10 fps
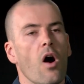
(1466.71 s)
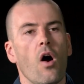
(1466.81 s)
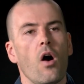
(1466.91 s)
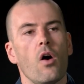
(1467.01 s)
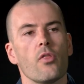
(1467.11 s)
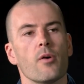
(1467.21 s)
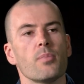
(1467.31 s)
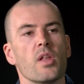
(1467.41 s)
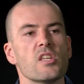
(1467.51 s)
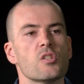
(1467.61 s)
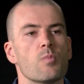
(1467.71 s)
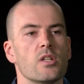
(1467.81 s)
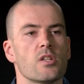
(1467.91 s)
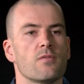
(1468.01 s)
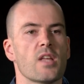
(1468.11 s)
All the
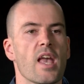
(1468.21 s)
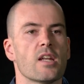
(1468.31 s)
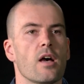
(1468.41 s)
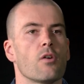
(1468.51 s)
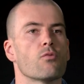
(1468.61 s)
placement of data,